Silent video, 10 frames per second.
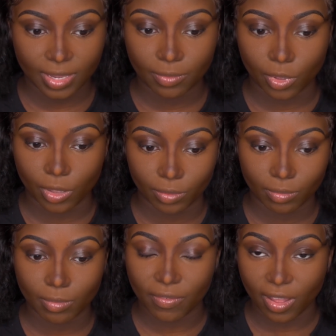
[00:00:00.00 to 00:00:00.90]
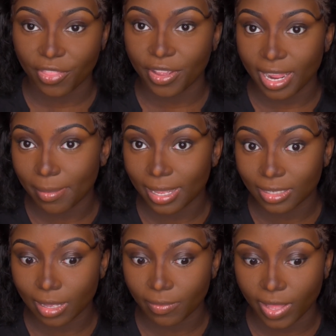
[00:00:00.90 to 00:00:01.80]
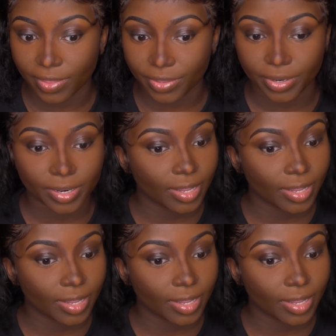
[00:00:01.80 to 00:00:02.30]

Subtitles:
well, my father and my stepfather,